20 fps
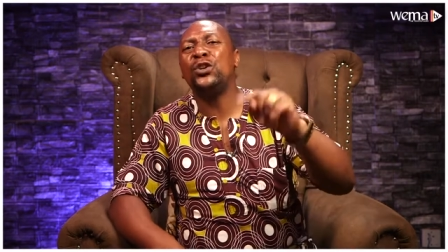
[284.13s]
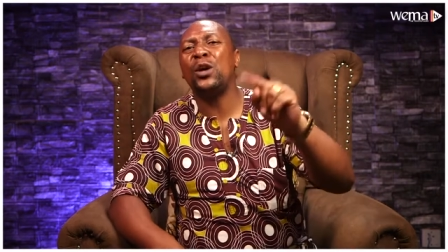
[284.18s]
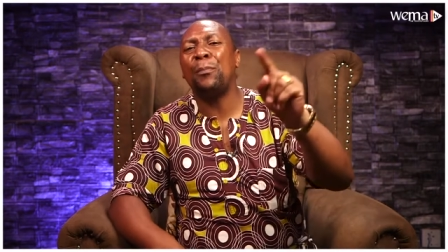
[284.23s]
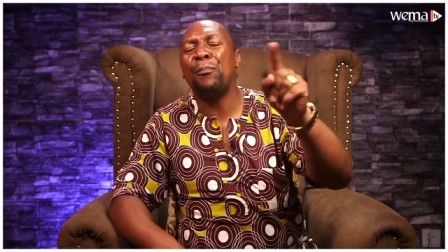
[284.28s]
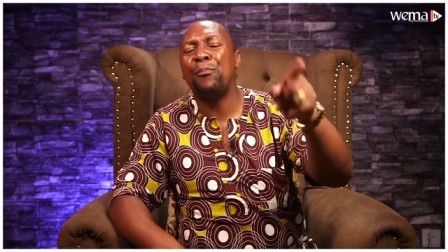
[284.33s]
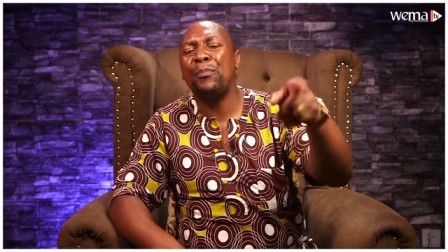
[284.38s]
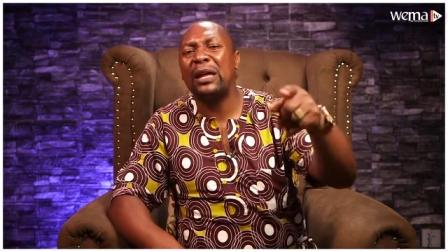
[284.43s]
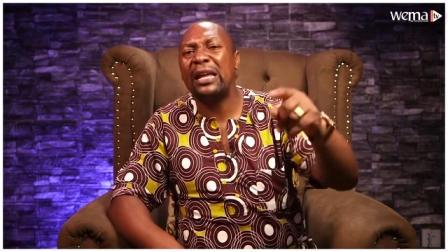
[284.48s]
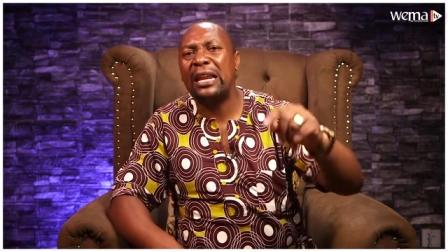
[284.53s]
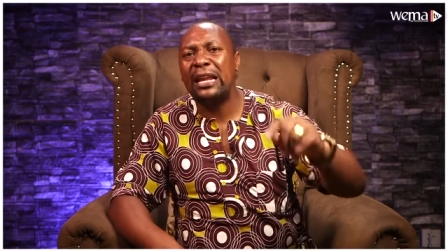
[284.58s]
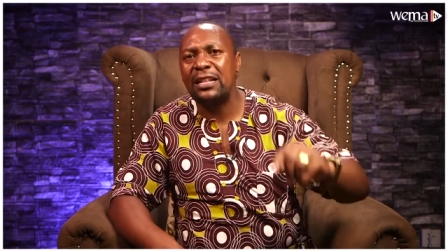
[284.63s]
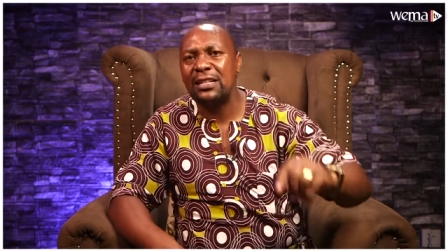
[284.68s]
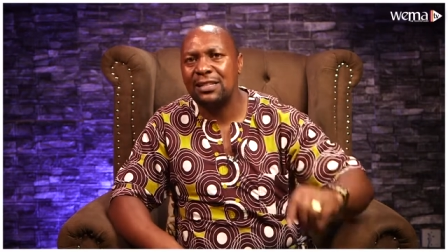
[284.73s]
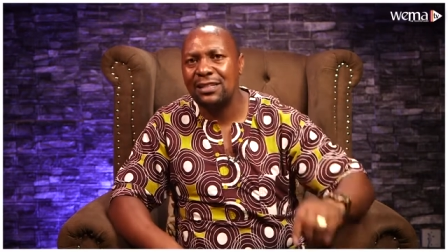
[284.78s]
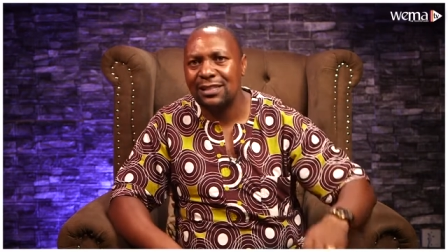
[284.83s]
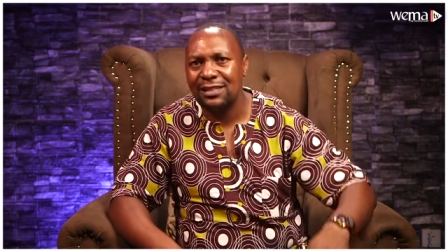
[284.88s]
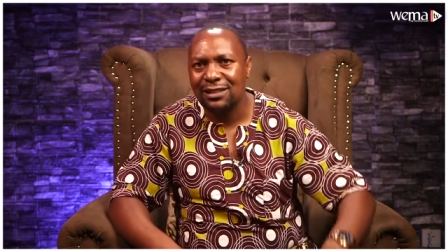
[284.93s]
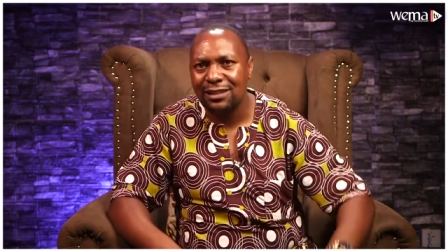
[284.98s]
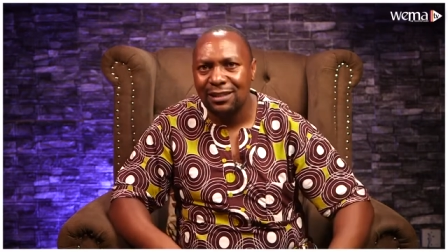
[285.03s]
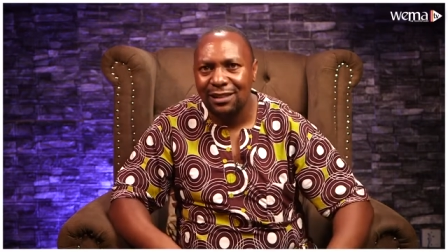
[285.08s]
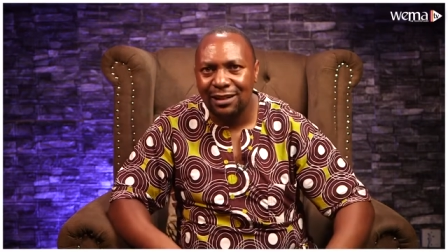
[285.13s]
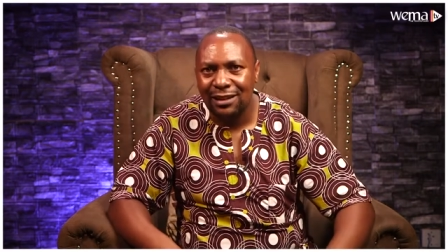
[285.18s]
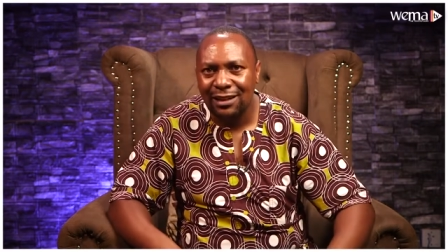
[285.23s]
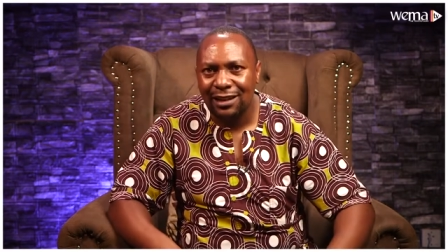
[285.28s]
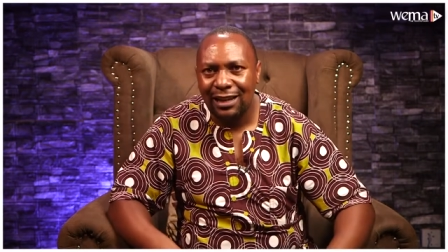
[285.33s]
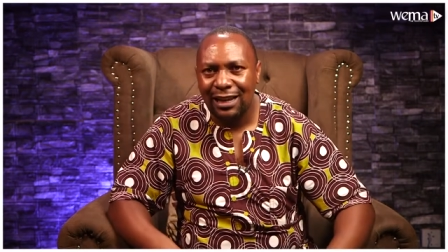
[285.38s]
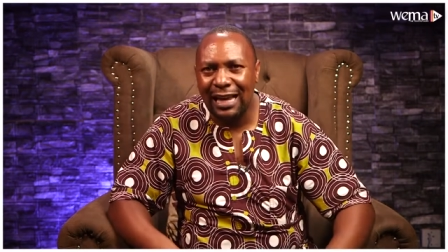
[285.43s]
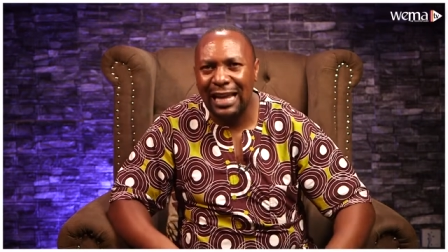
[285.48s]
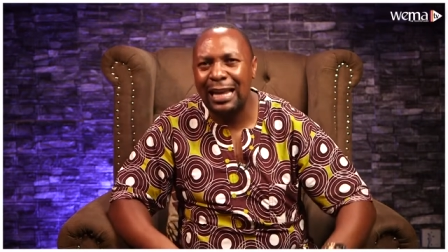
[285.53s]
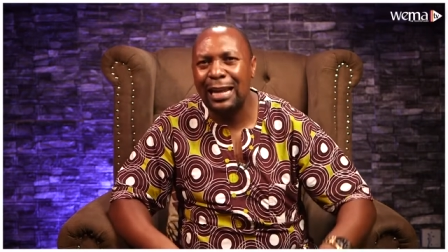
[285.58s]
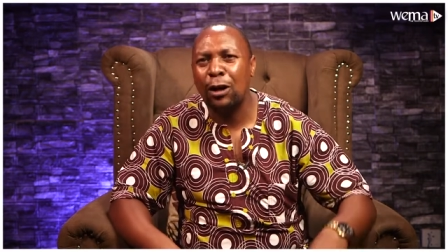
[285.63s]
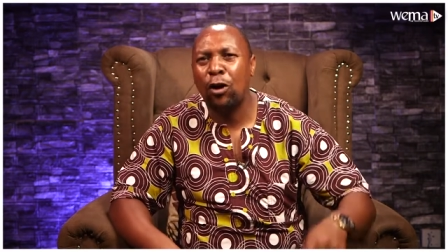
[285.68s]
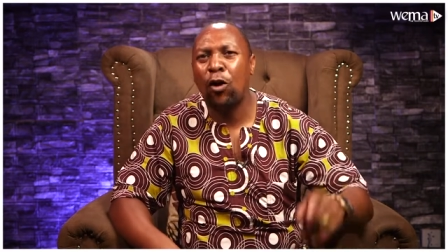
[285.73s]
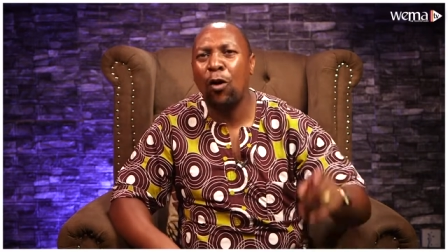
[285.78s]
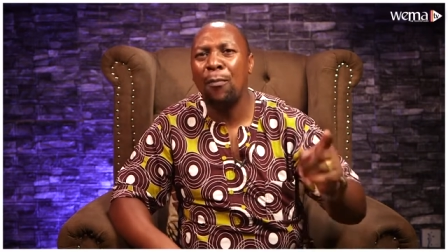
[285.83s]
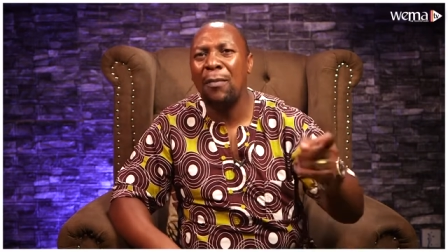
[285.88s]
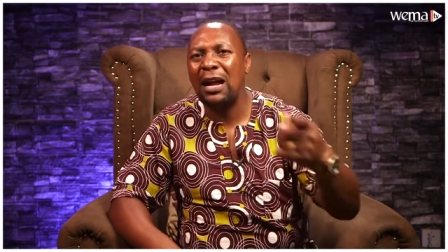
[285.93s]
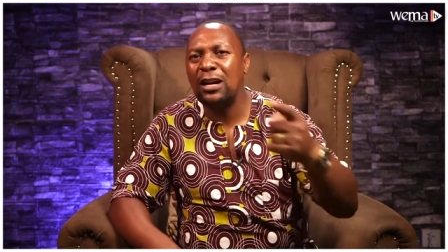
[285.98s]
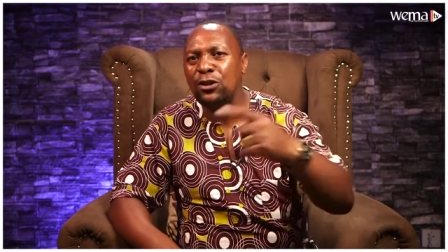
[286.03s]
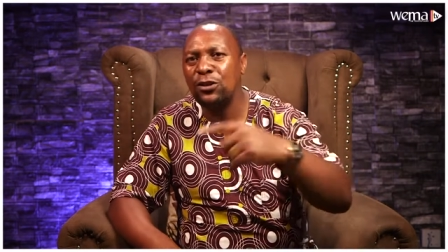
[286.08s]
your parents and
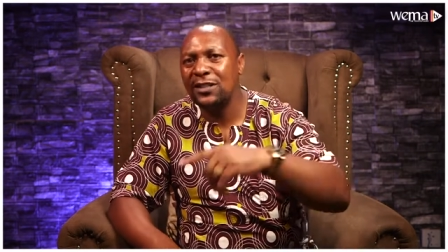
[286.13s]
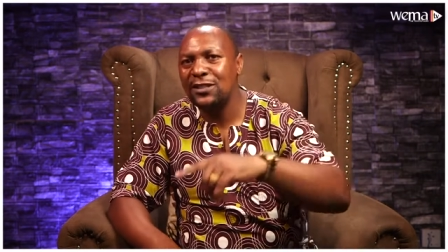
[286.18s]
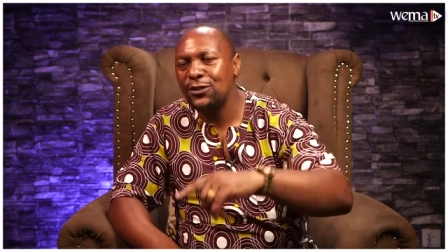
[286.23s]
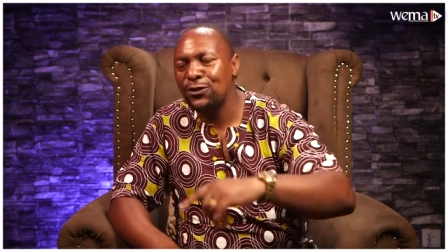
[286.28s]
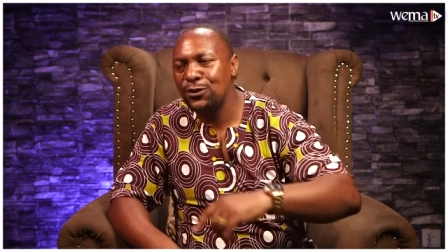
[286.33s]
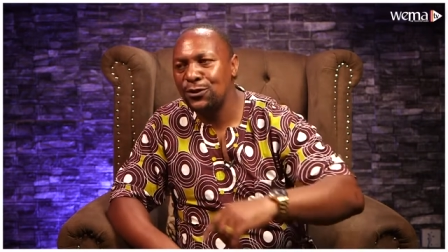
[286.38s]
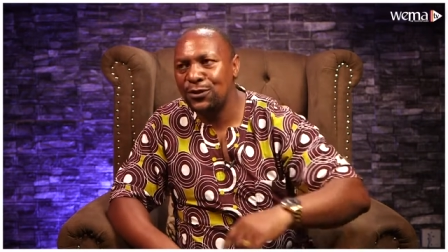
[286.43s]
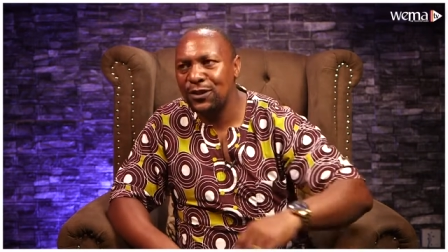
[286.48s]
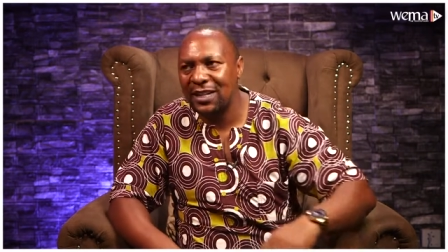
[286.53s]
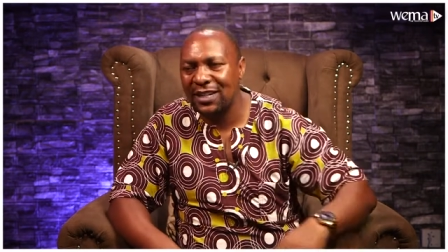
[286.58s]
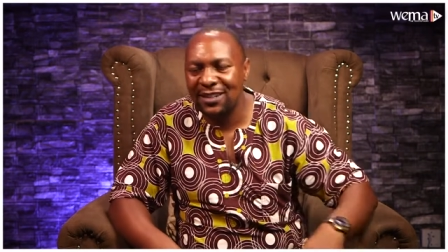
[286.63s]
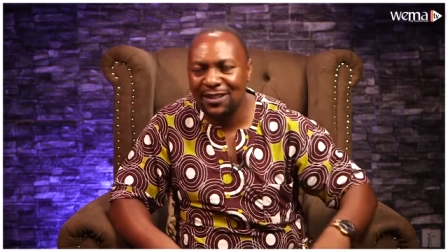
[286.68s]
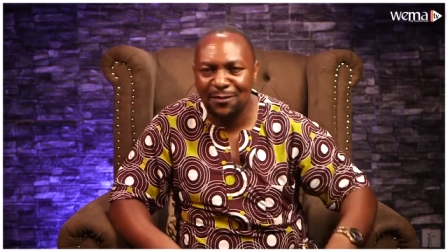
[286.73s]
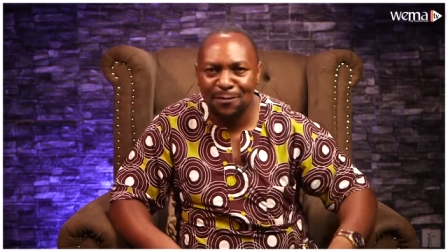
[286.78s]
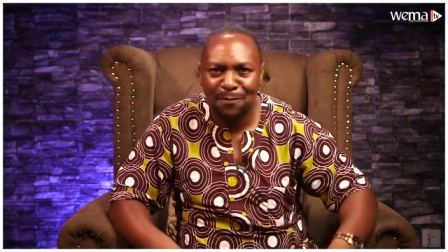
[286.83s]
command your children.